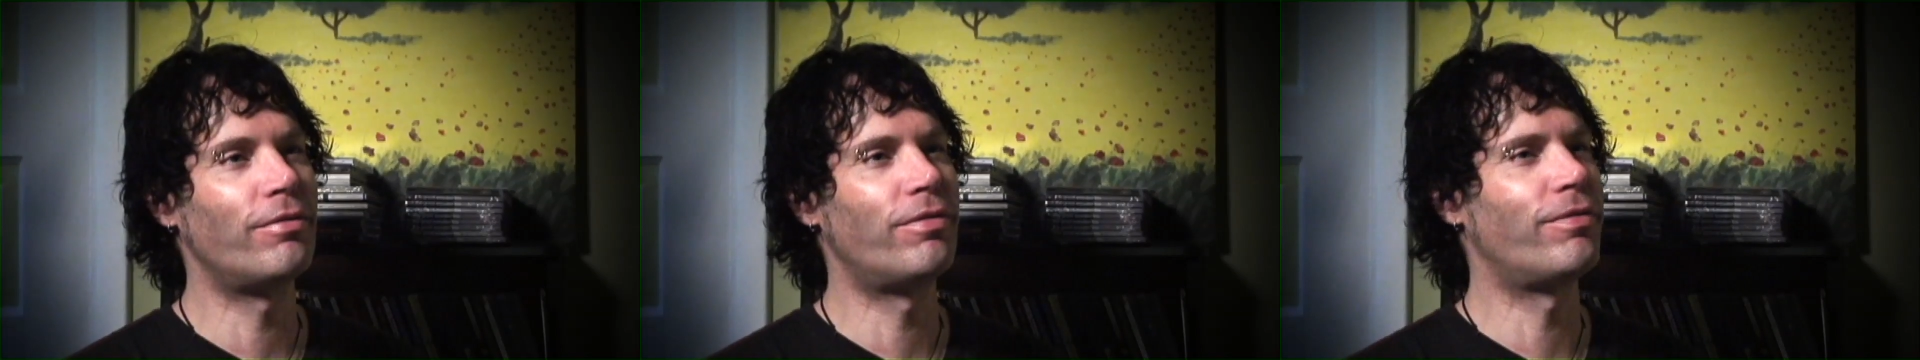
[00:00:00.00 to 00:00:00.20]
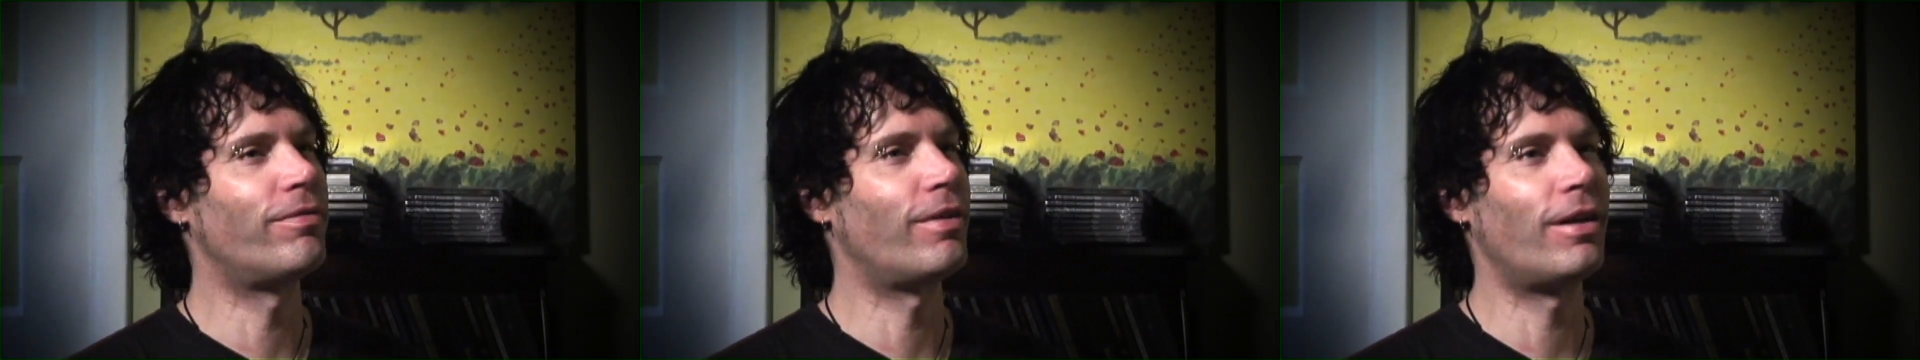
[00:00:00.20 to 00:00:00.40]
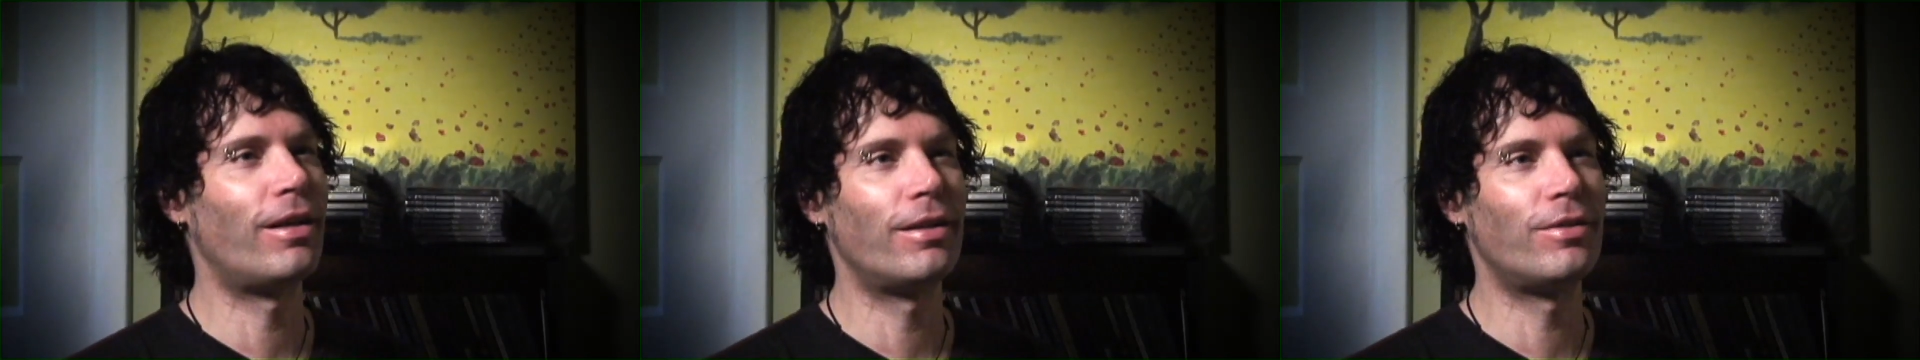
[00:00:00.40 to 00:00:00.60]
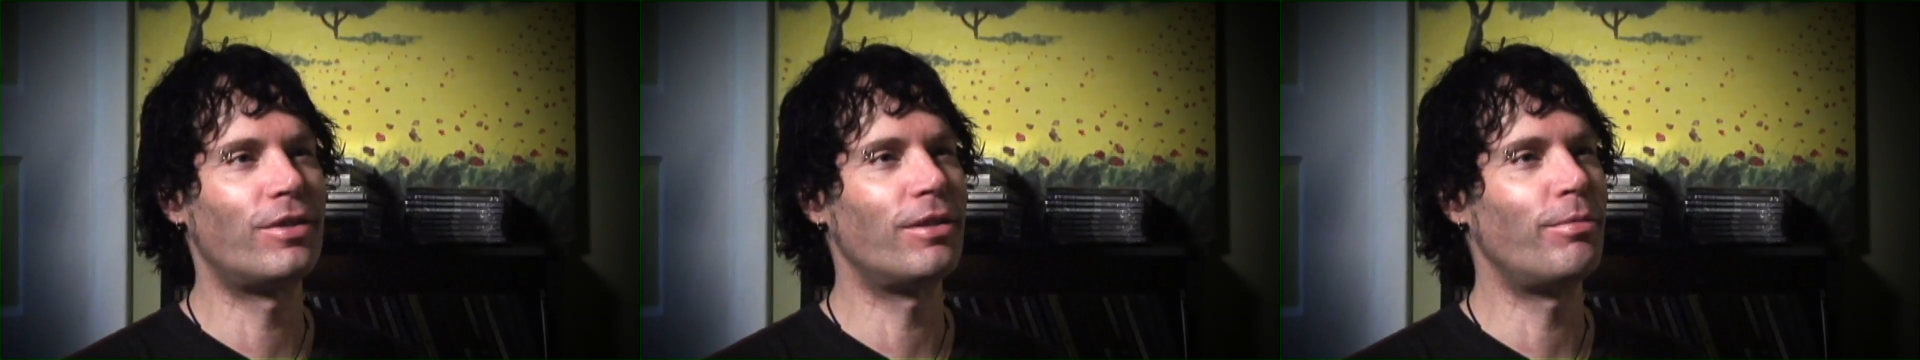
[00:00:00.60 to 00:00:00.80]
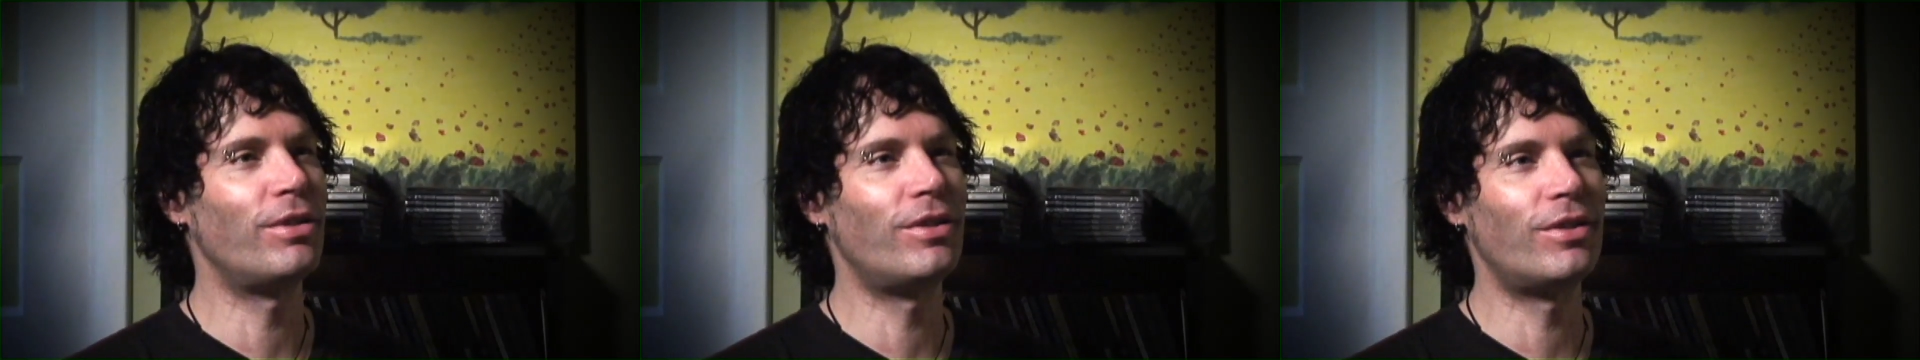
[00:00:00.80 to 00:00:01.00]
of
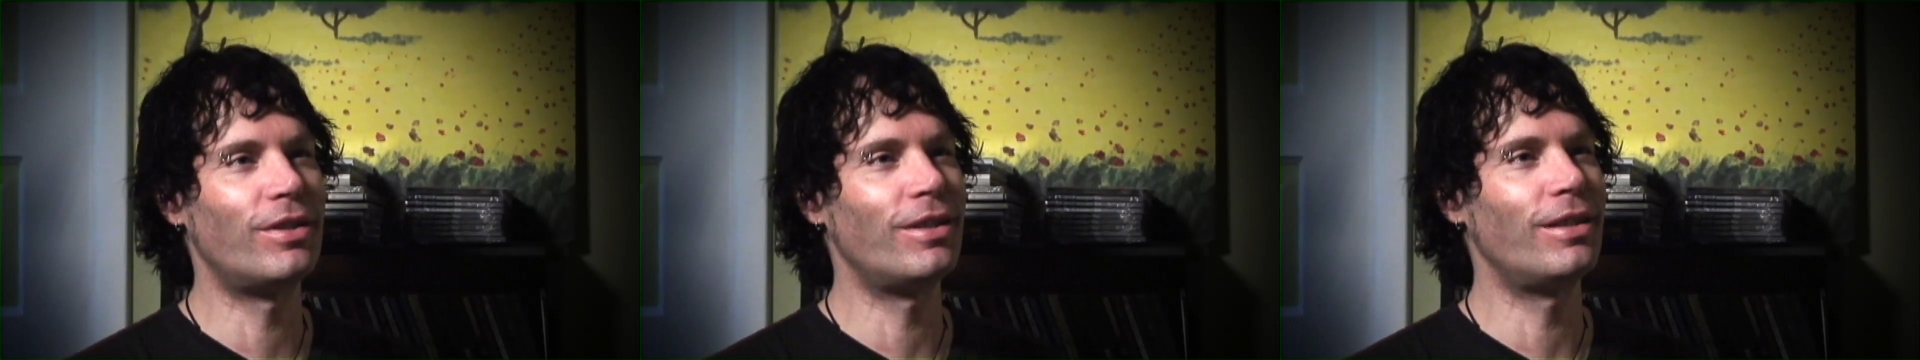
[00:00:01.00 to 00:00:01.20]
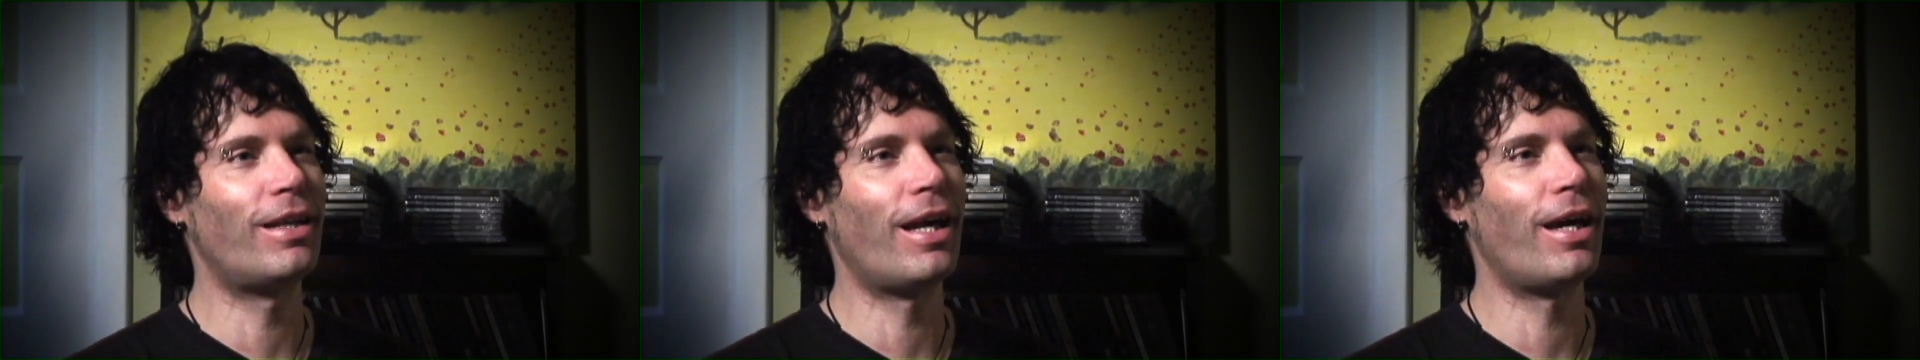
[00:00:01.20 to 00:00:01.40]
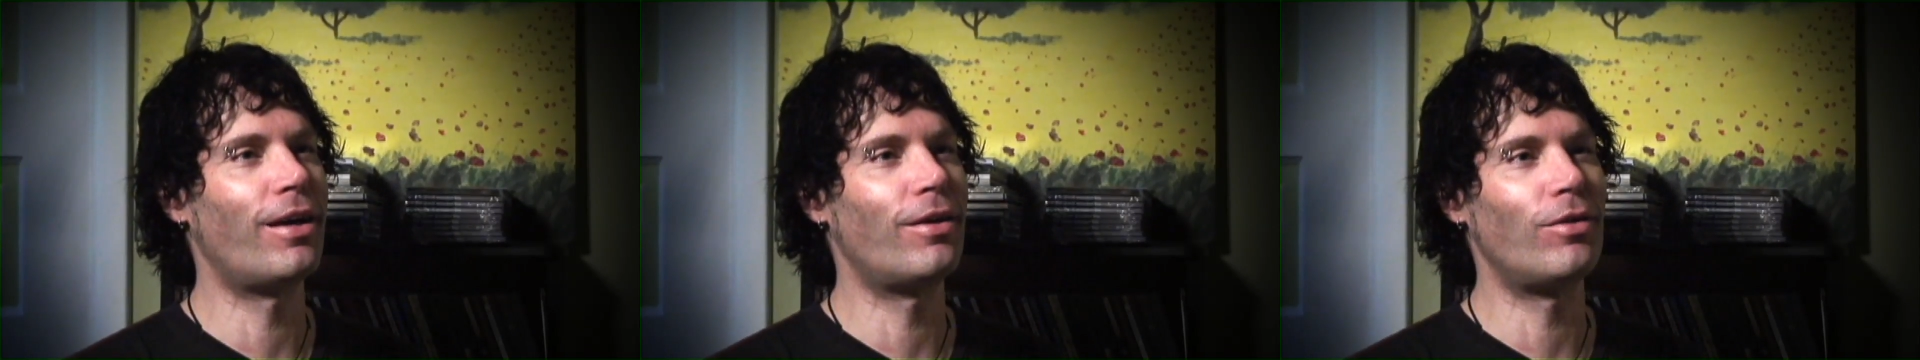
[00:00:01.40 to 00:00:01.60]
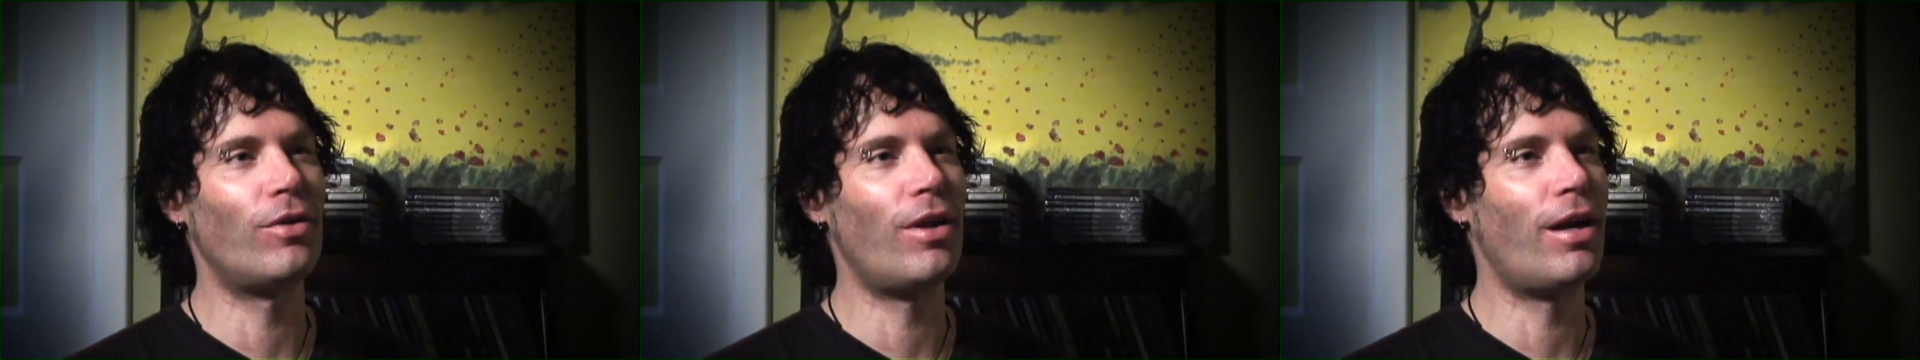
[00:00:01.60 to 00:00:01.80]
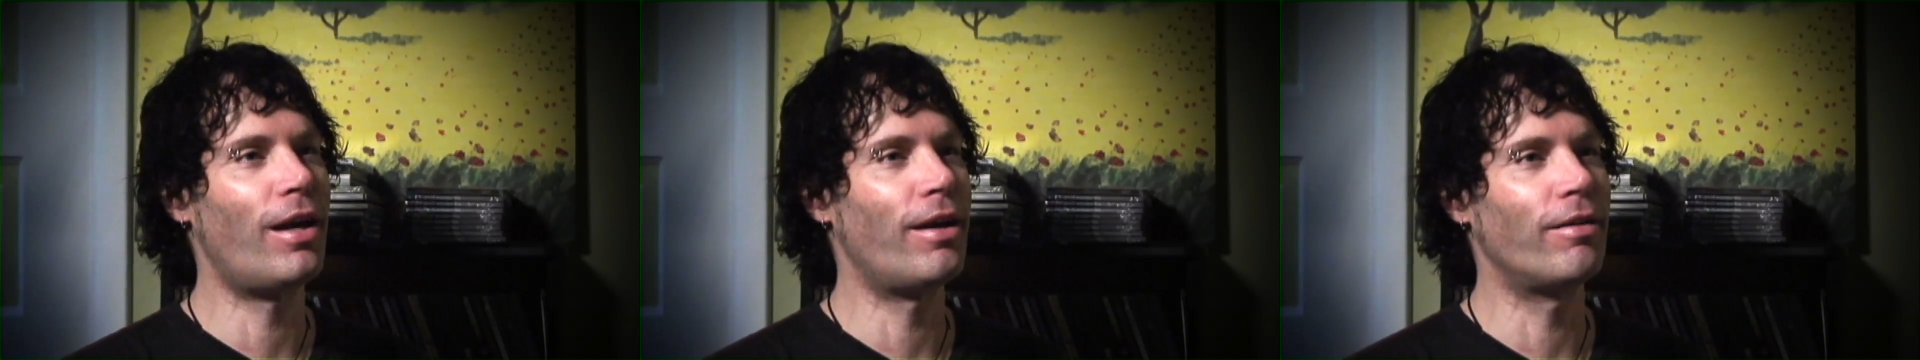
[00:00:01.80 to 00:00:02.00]
CBC Canada
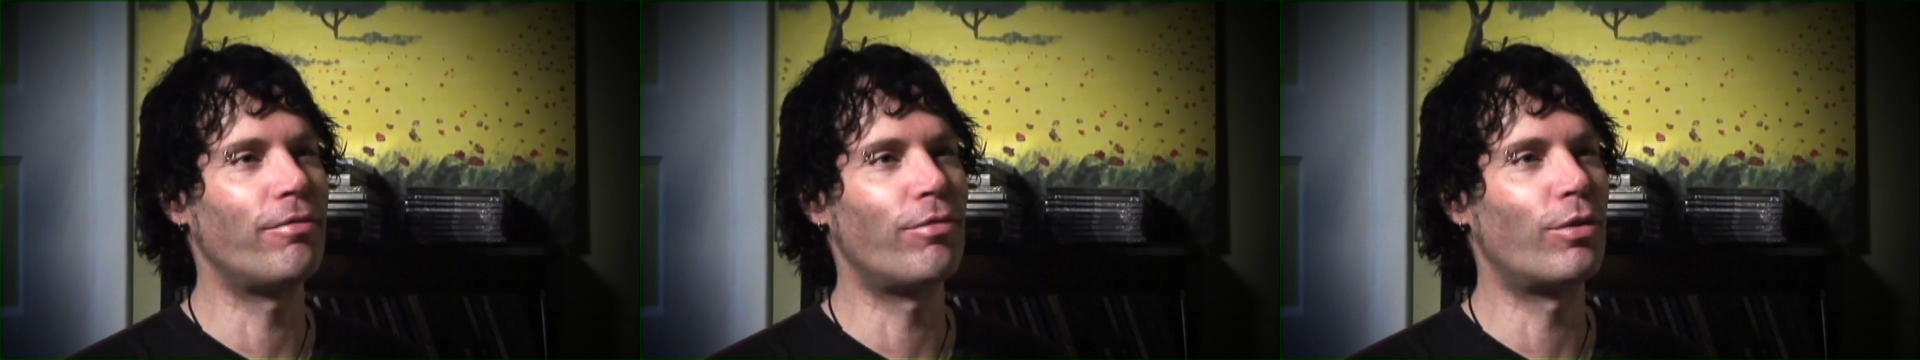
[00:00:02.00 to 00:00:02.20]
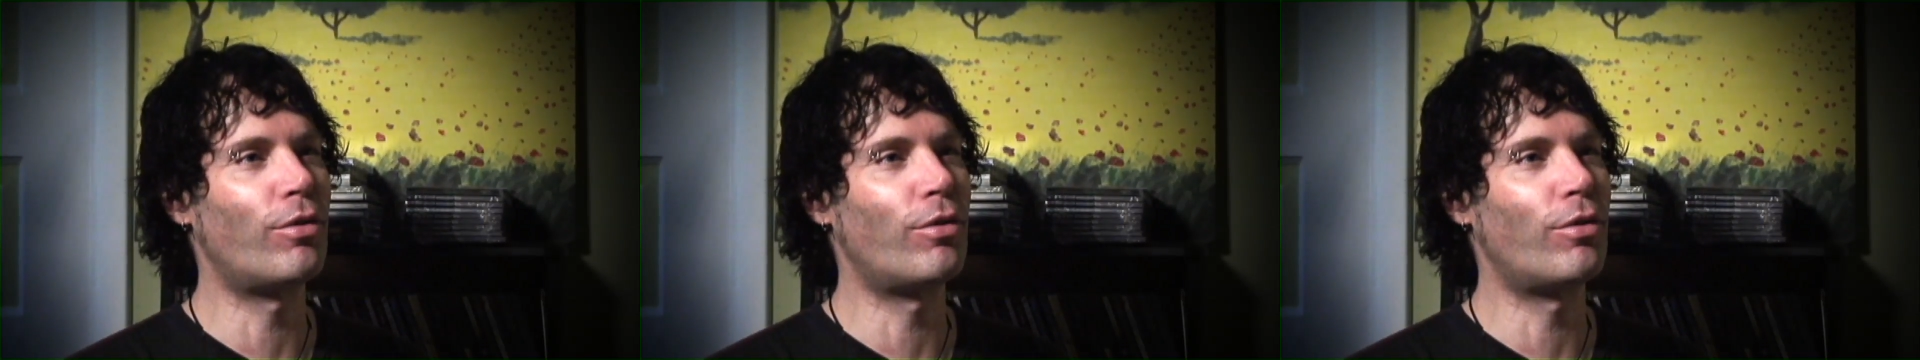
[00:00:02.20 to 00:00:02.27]
Live